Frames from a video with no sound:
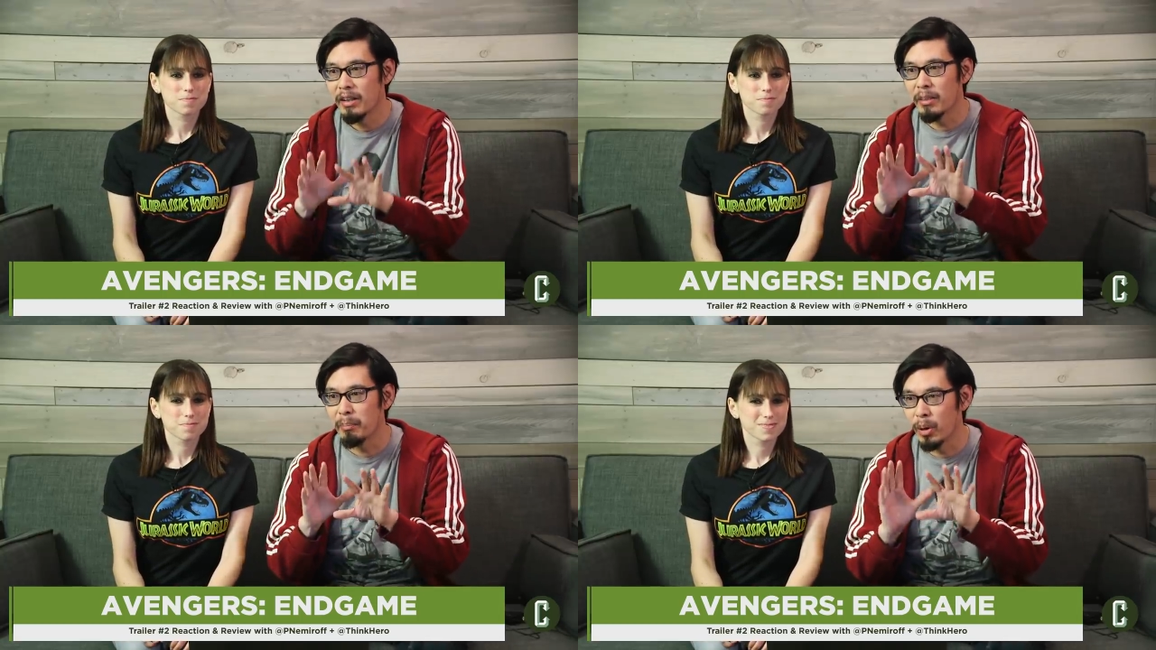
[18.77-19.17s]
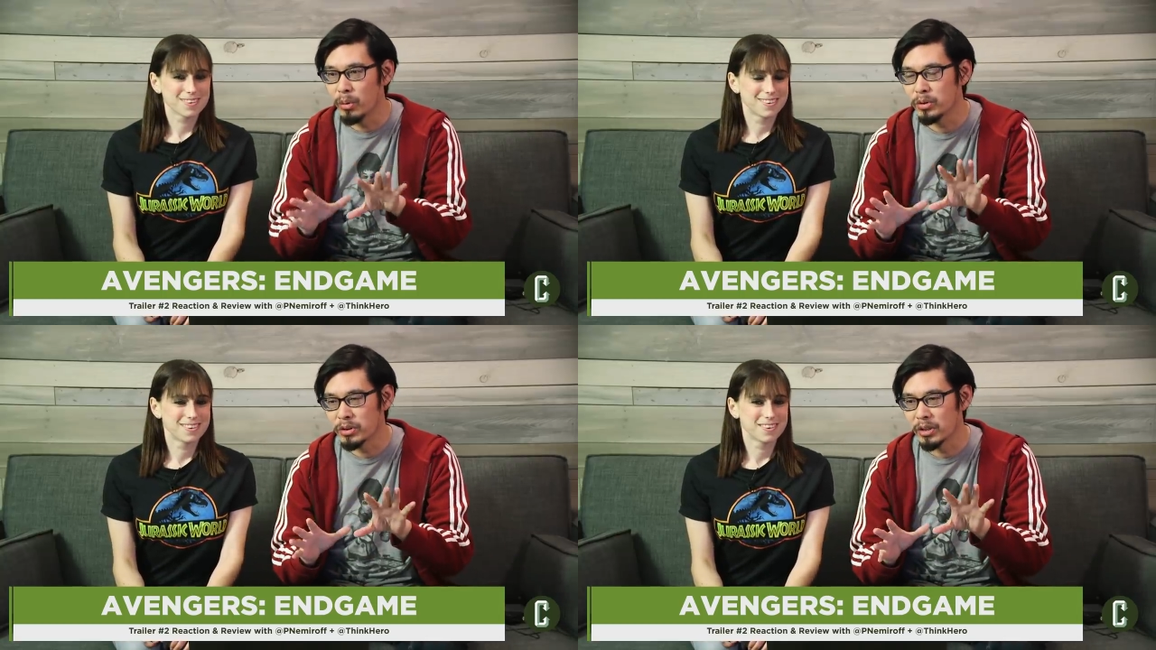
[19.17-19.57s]
Speaker 1: The
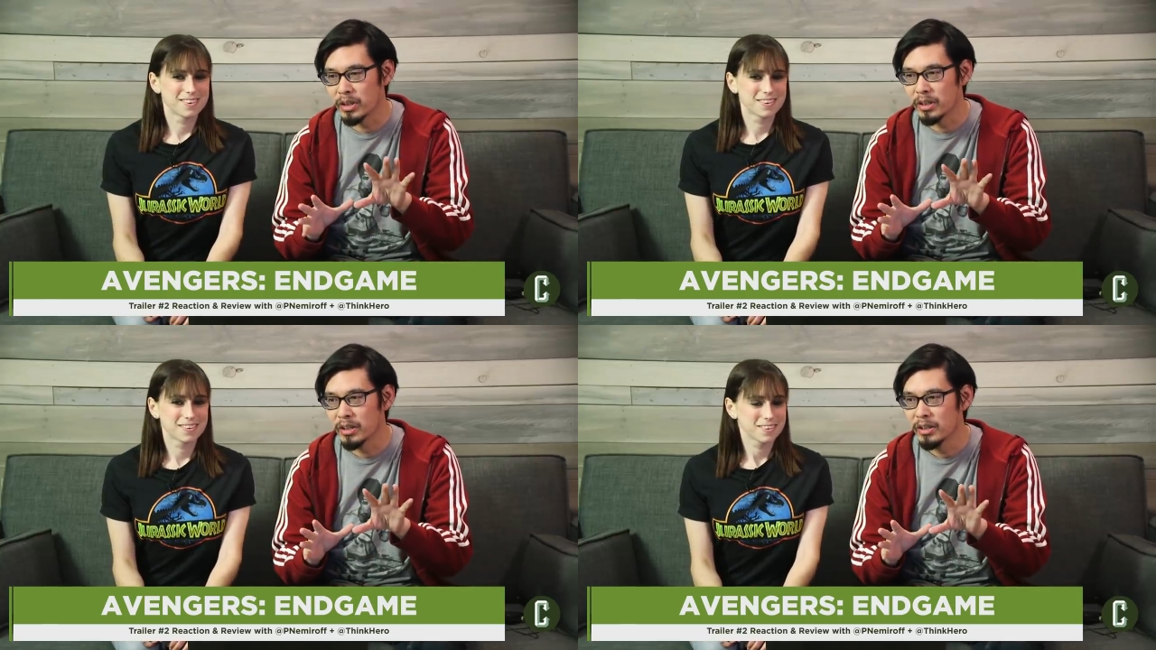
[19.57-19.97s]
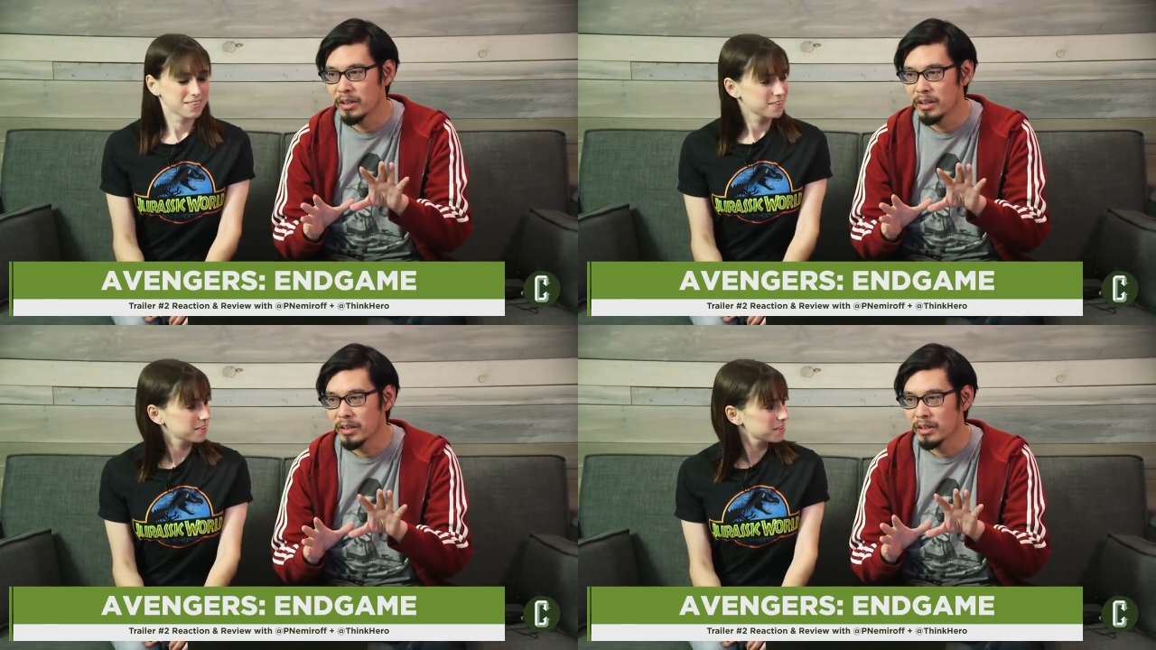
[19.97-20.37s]
poster,
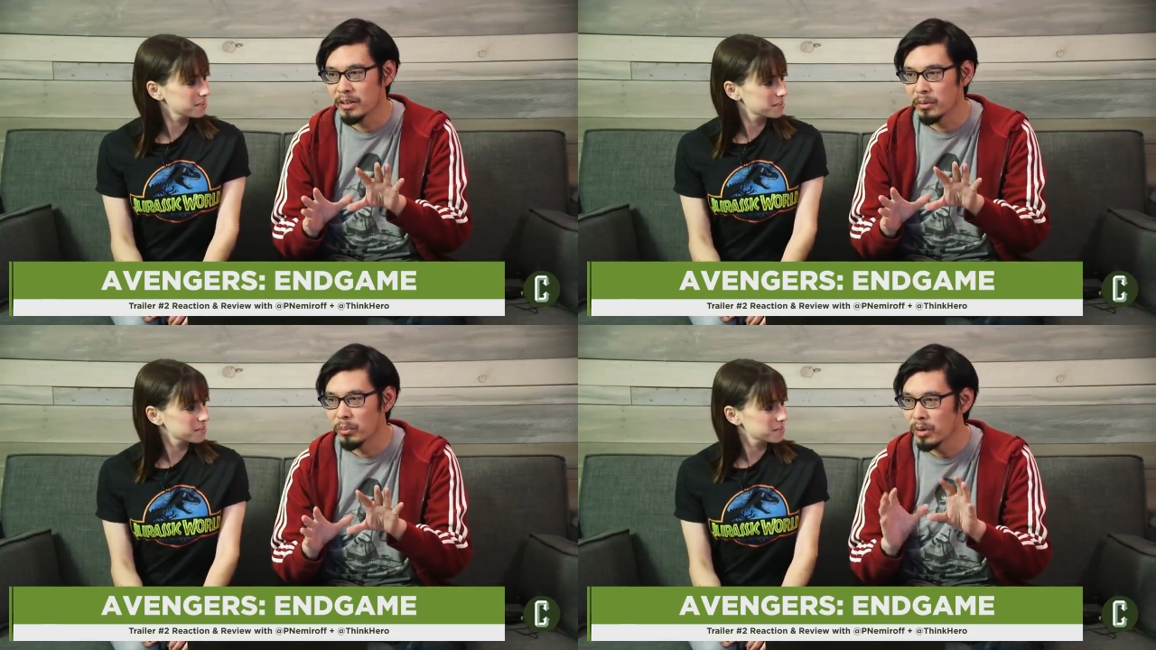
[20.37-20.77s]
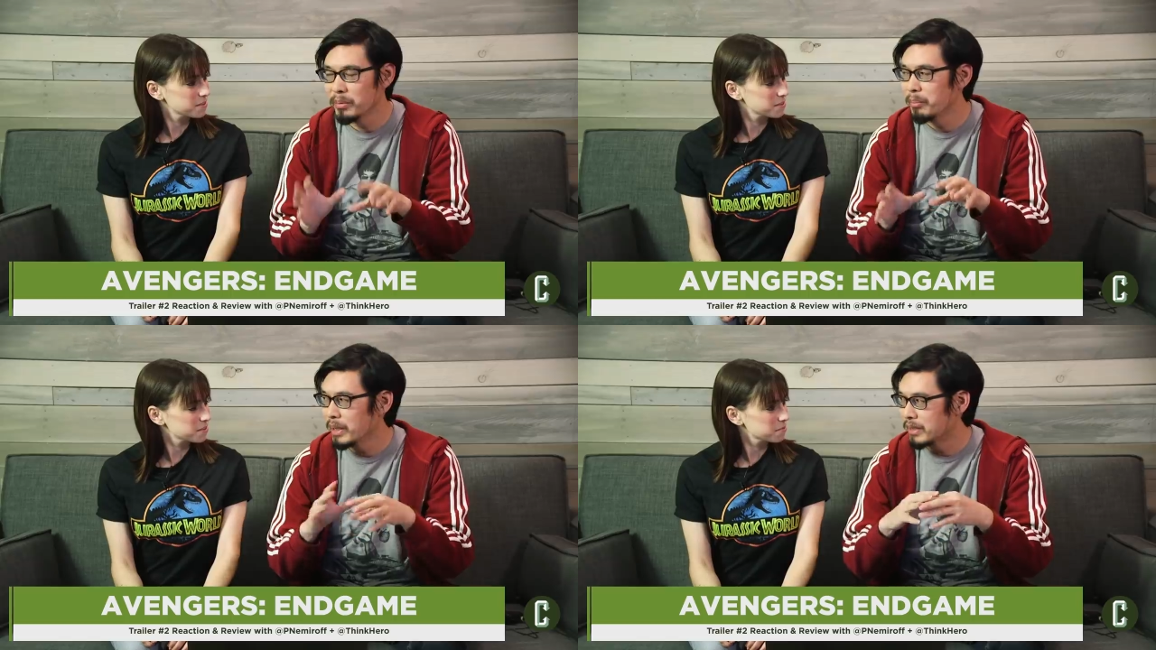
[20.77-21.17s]
the
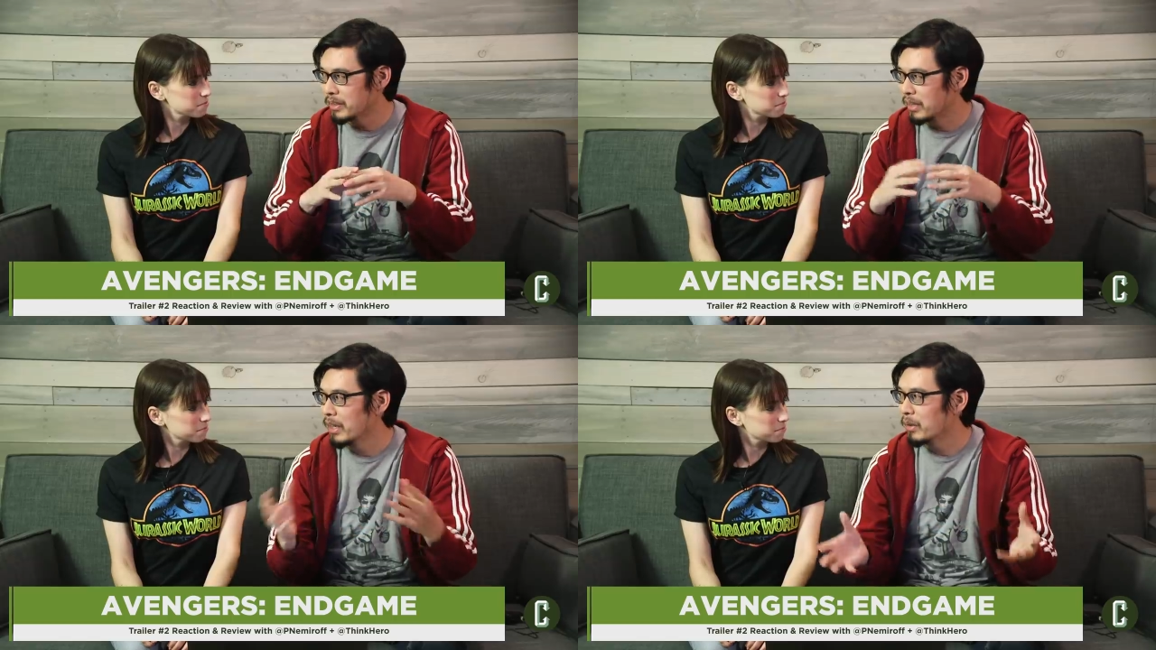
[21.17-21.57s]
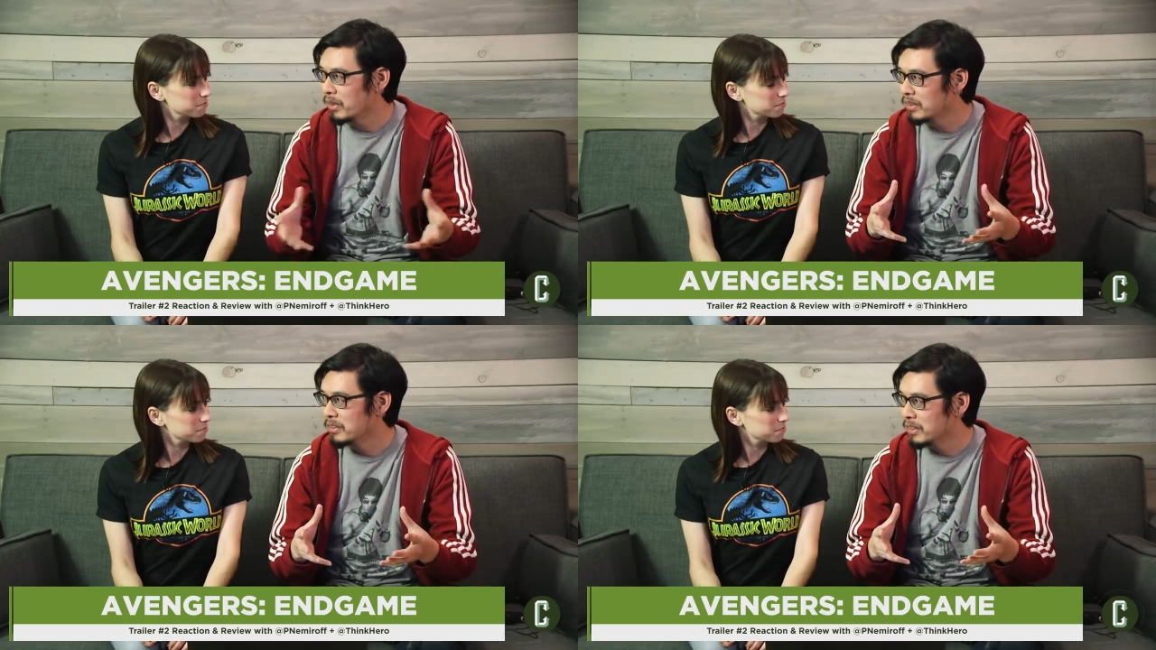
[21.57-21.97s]
one biggest
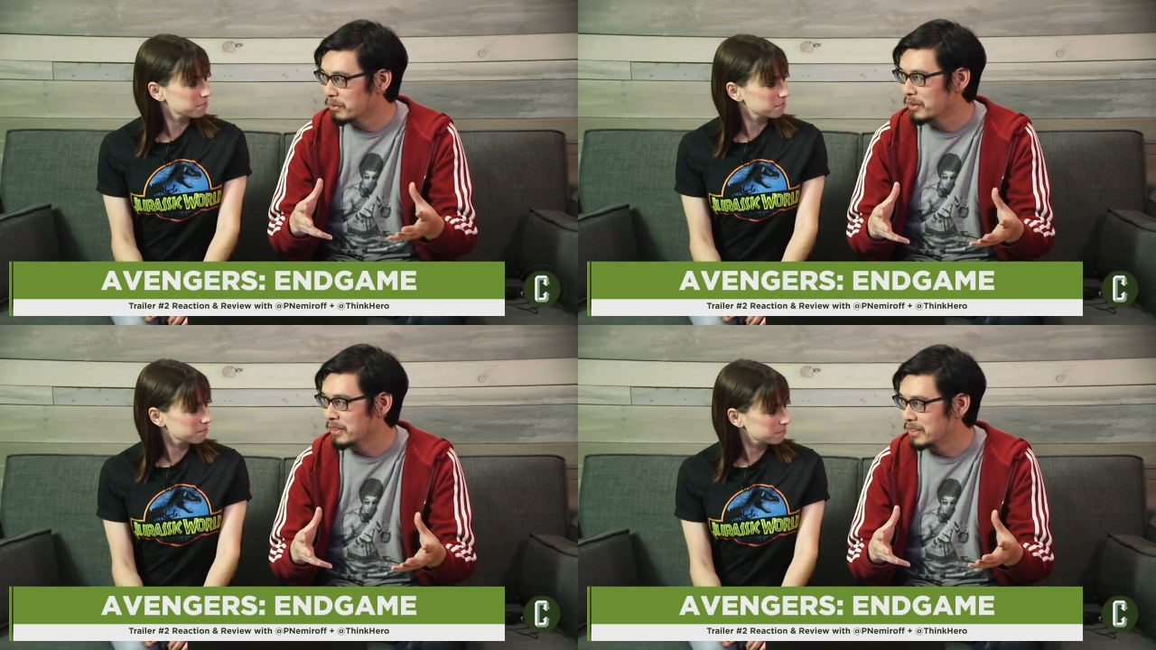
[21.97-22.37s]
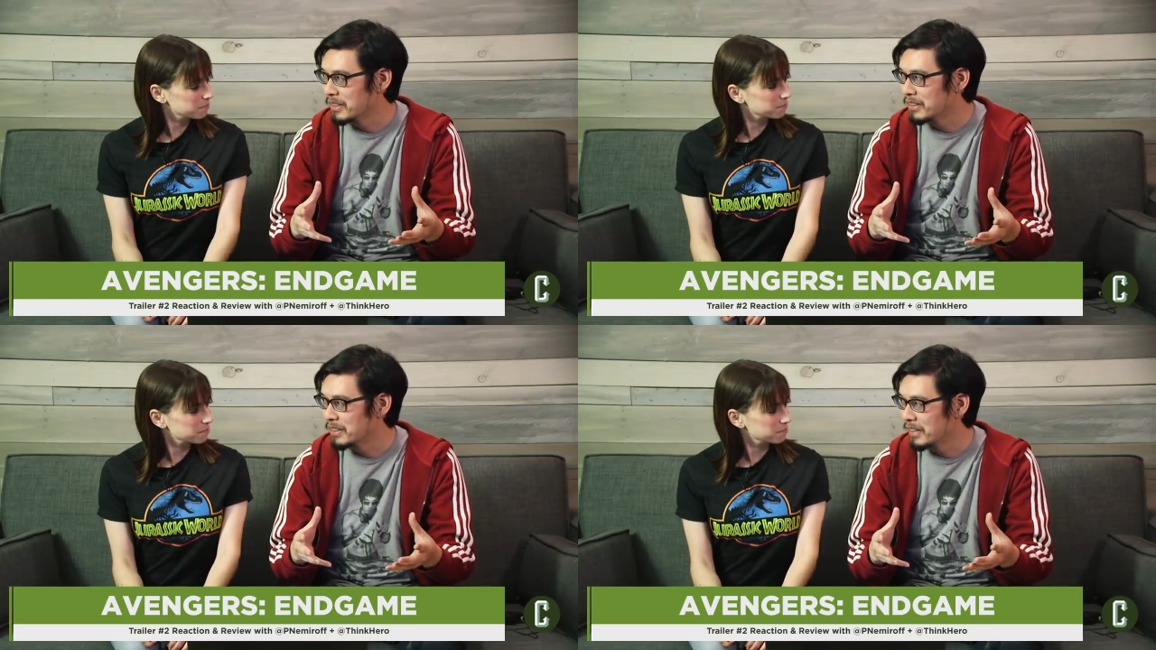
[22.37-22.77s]
glaring difference
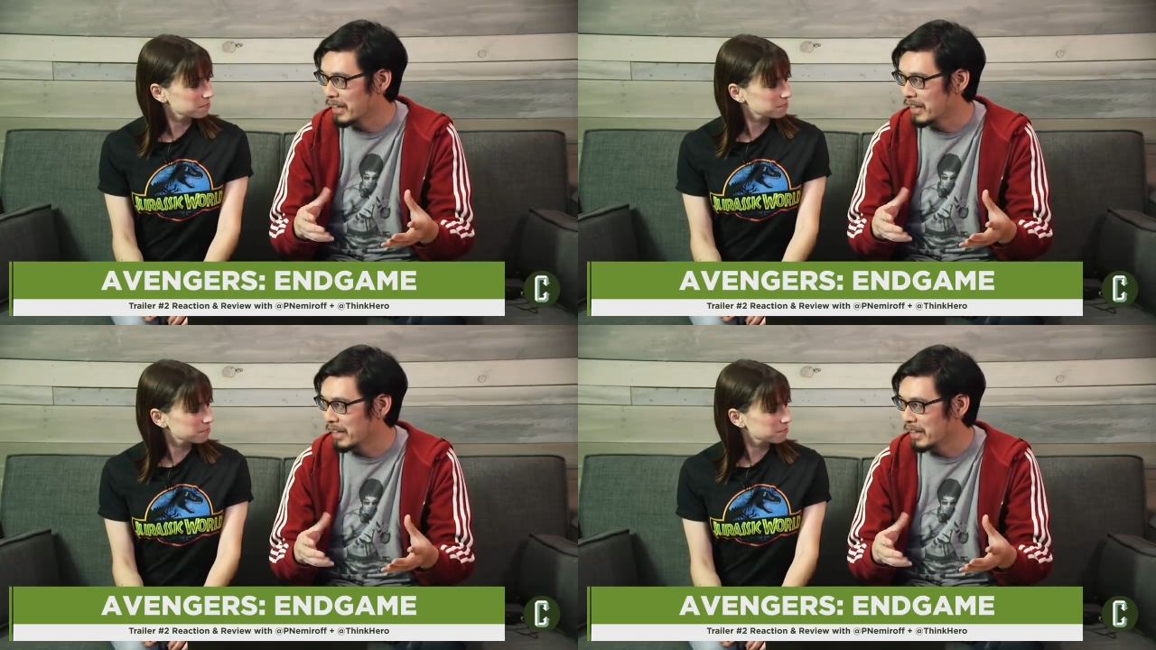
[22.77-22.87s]
is